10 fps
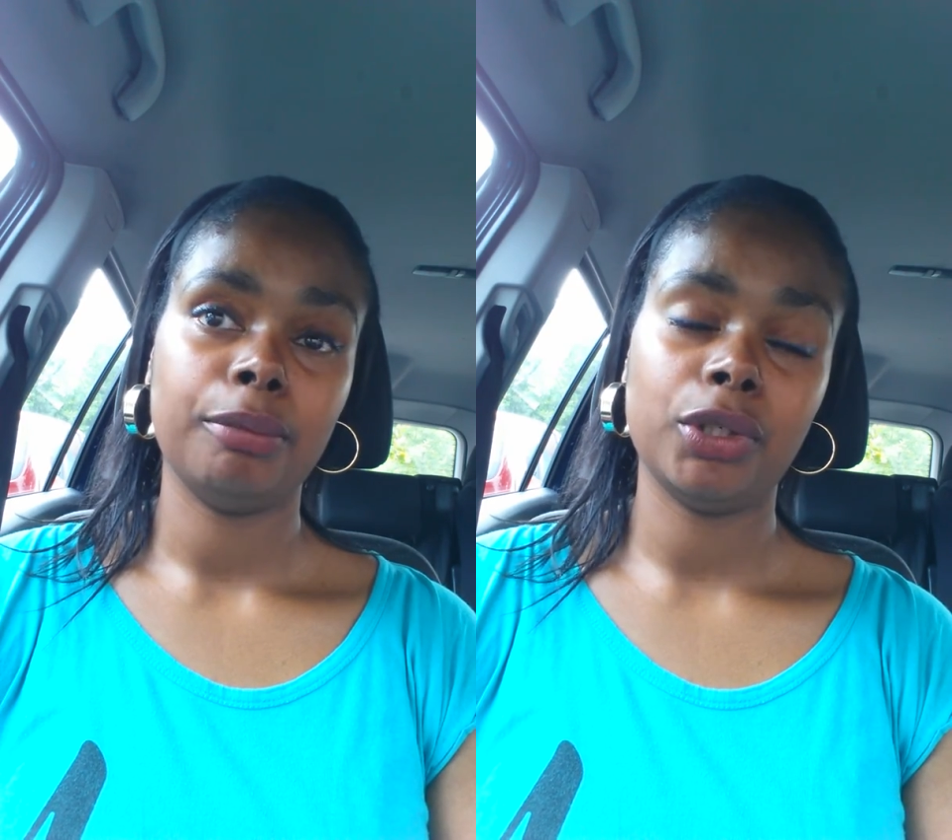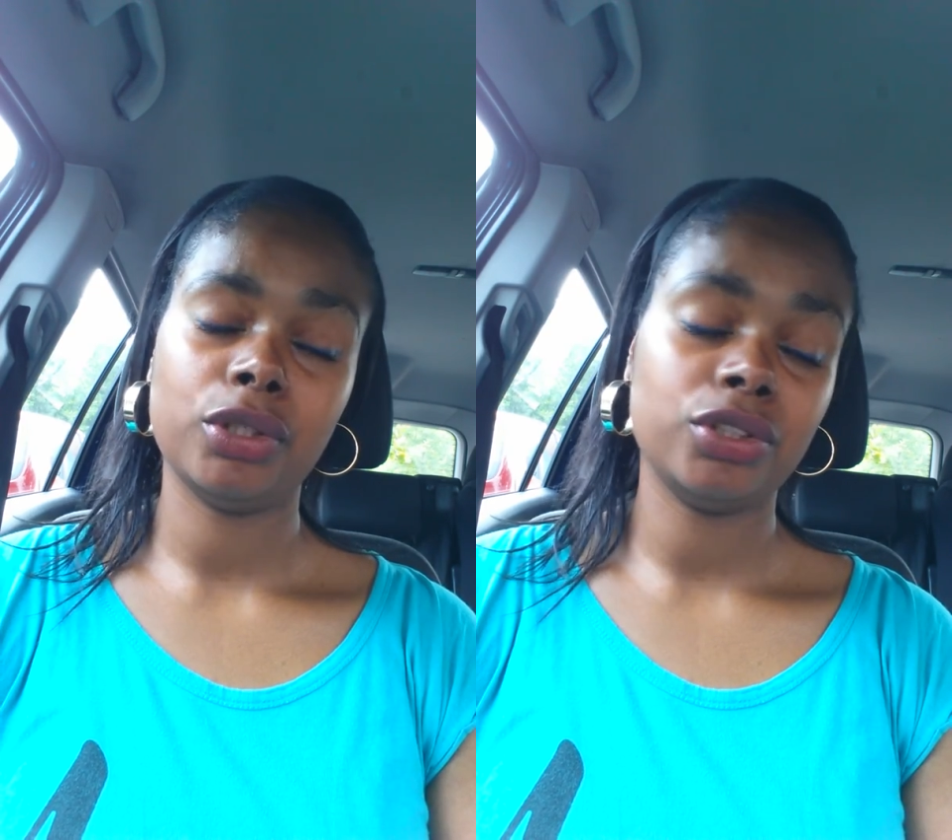
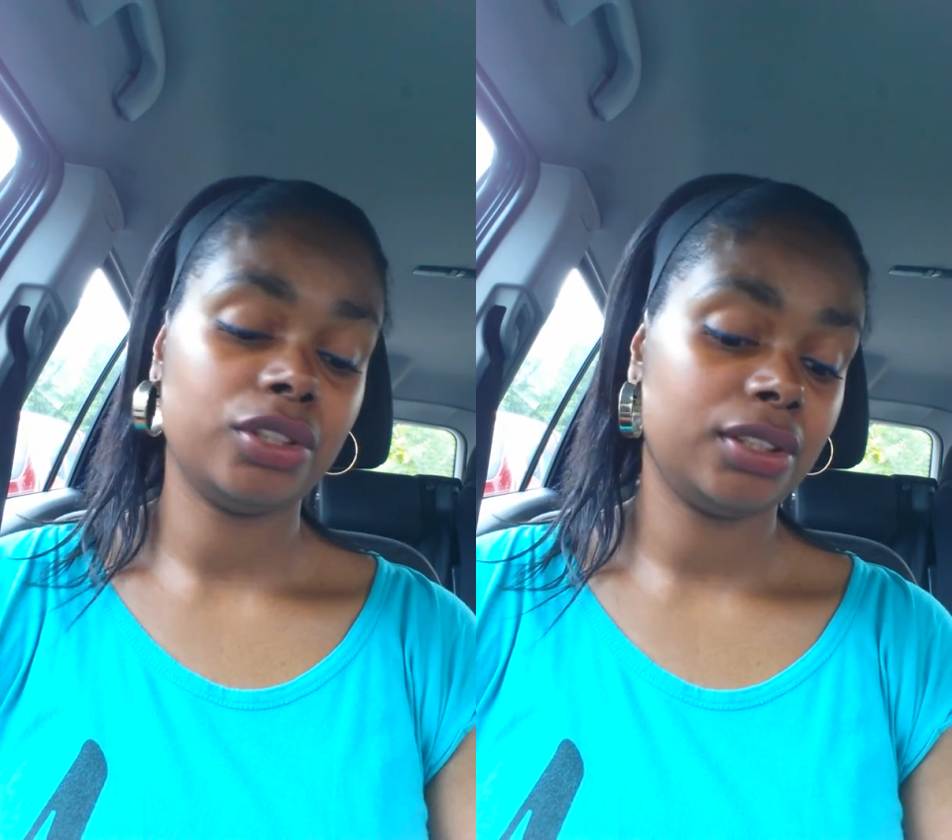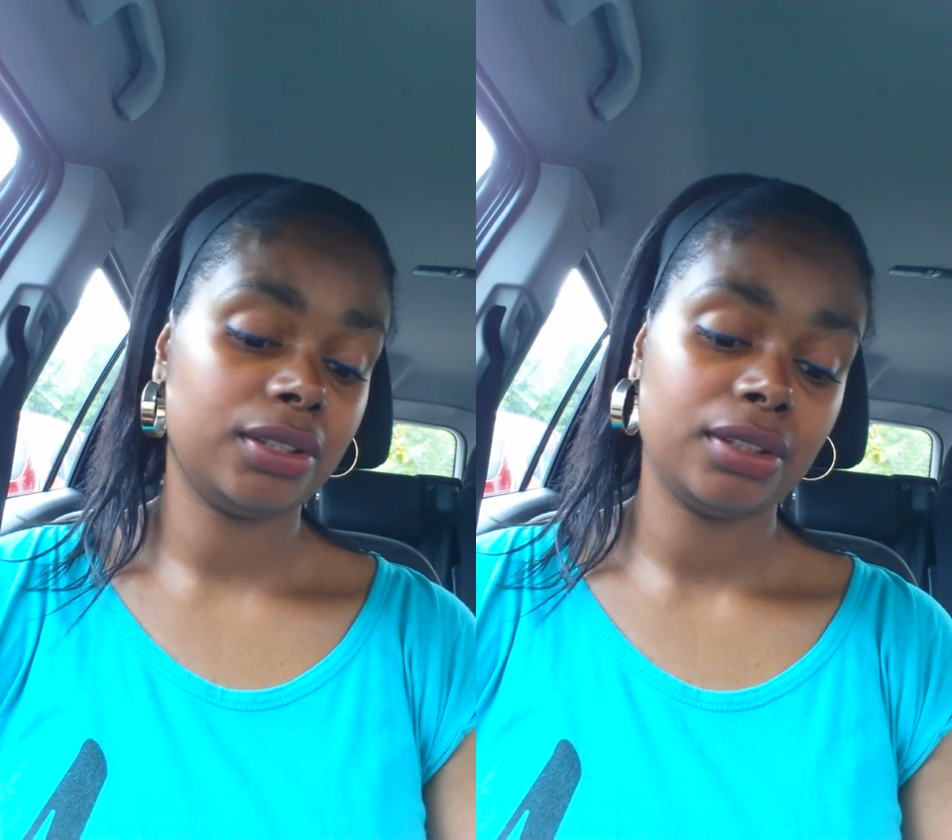
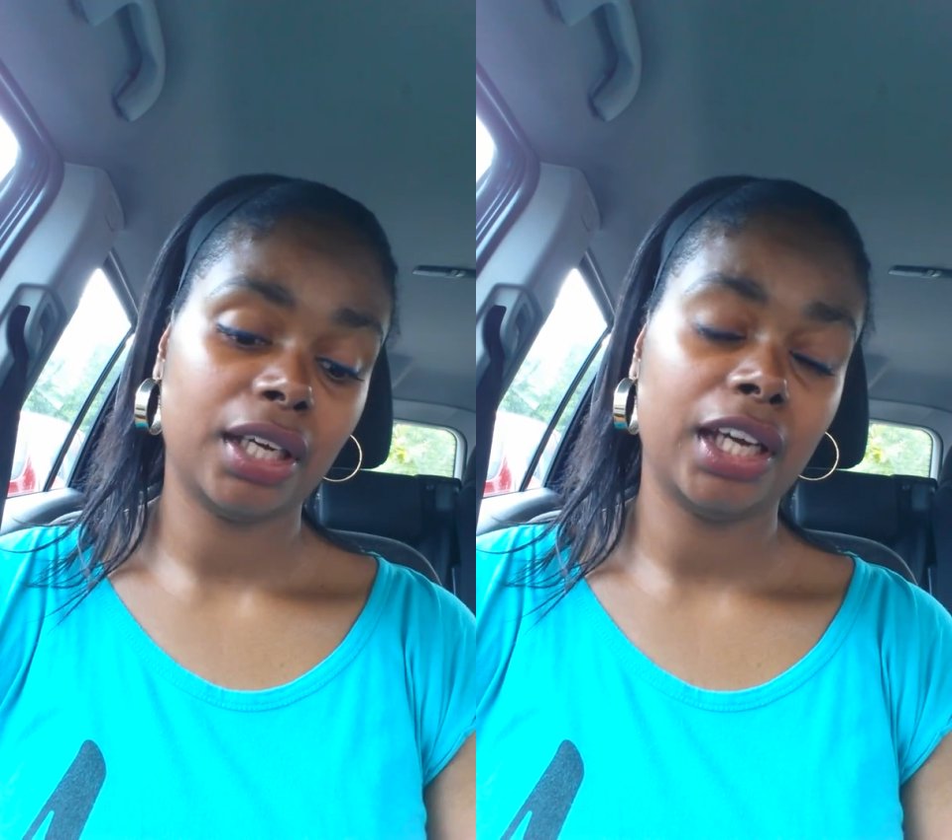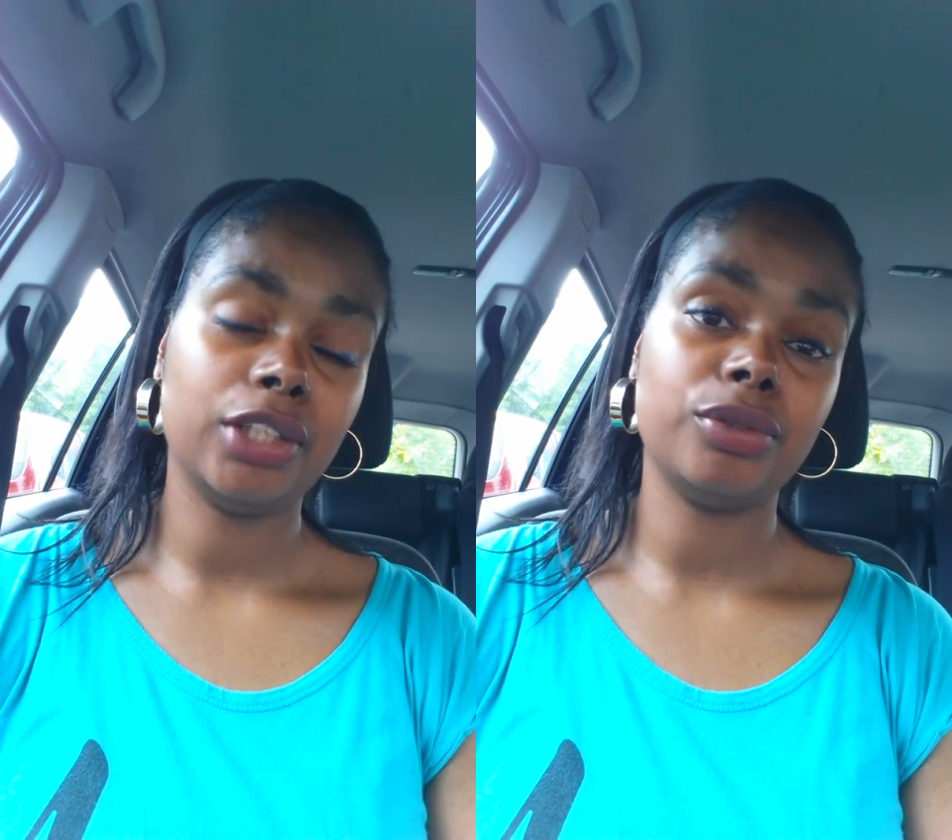because
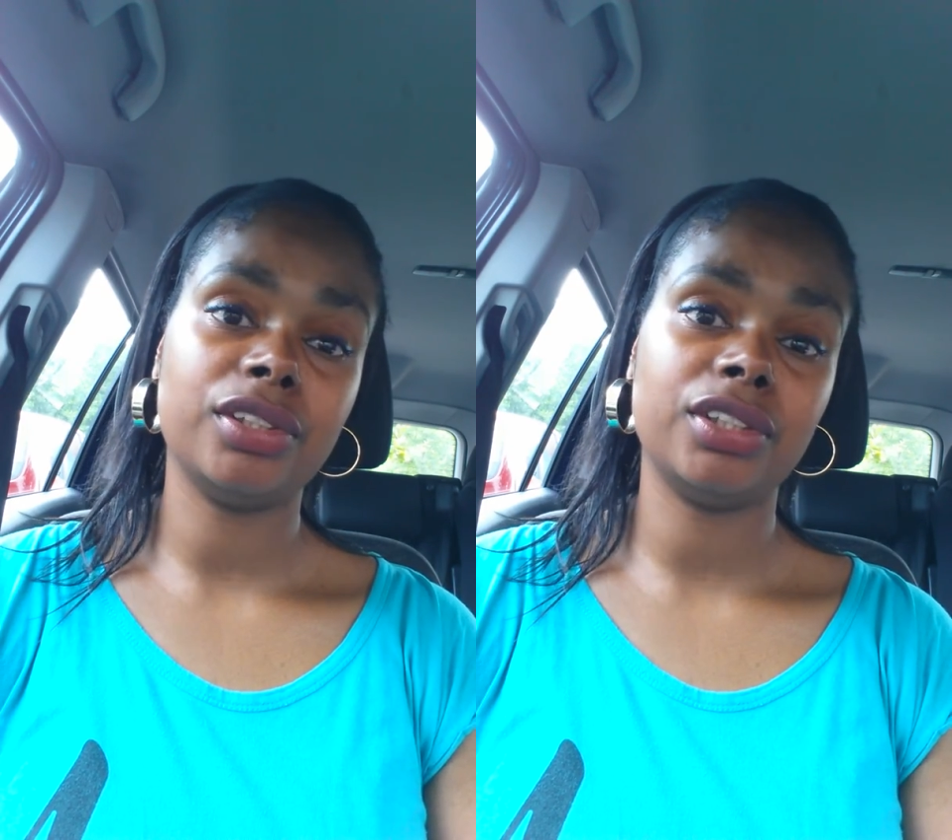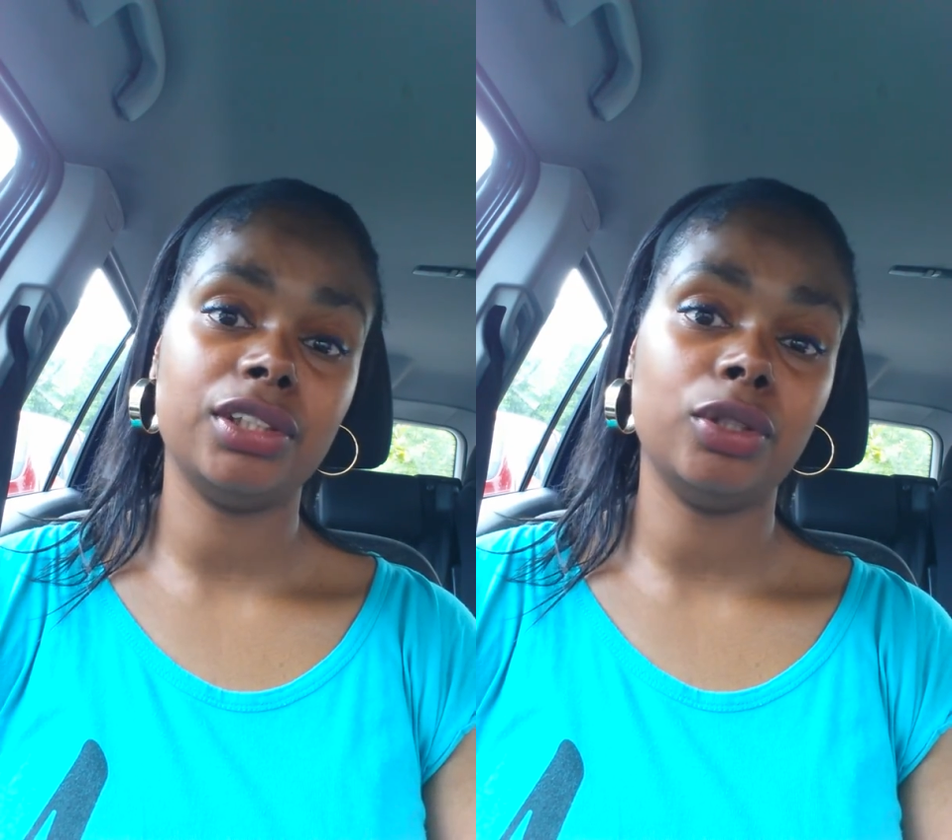hatred